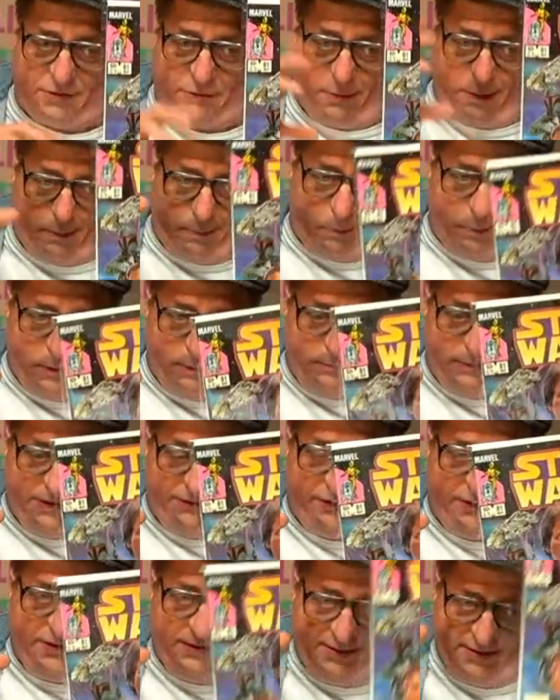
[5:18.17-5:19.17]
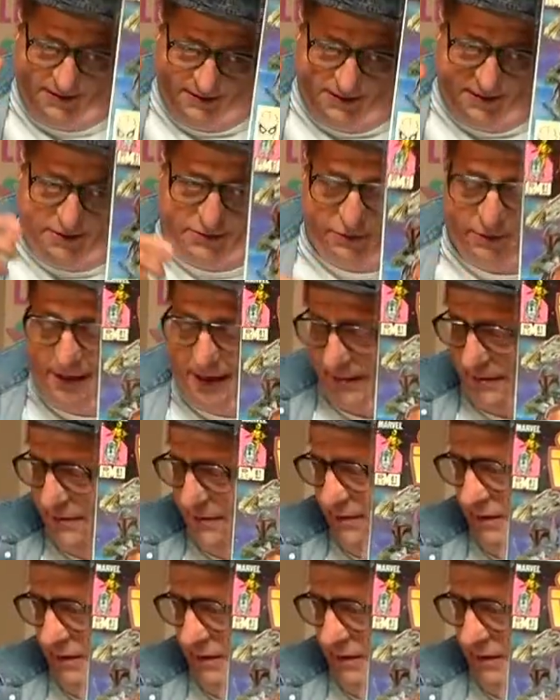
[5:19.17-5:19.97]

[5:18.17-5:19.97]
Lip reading: were more prevalent than direct